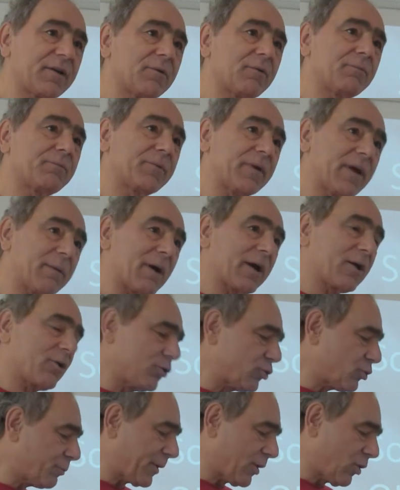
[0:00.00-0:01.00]
Am I
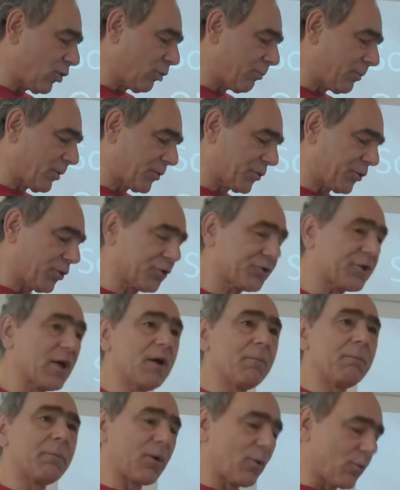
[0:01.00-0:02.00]
going to be home or
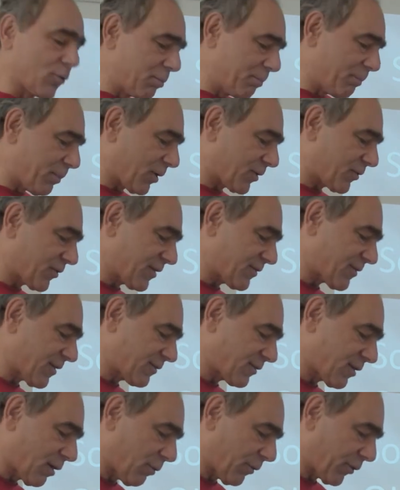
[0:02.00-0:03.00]
not? Broken boxes
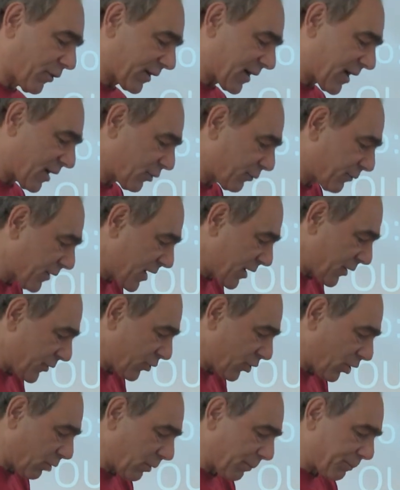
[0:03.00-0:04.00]
and so on. The kind of
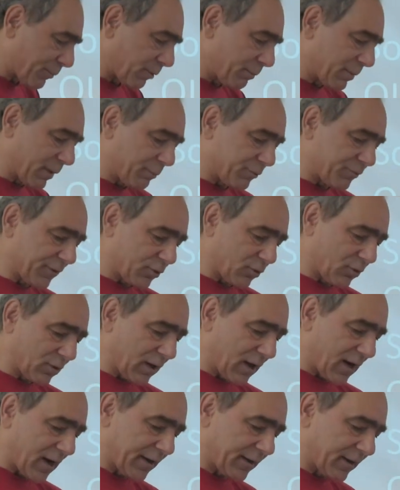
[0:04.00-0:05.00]
normal problems with
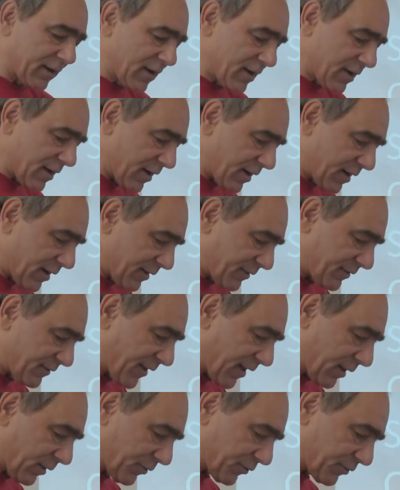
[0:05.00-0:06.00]
online uh,
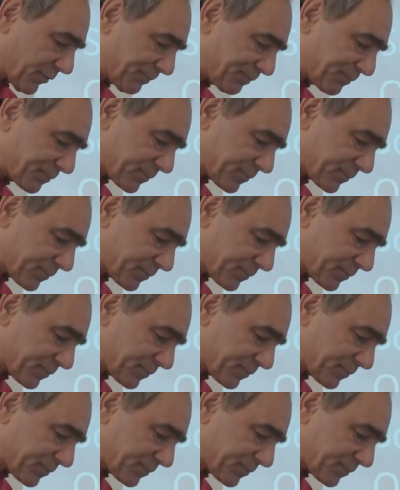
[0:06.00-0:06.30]
sales.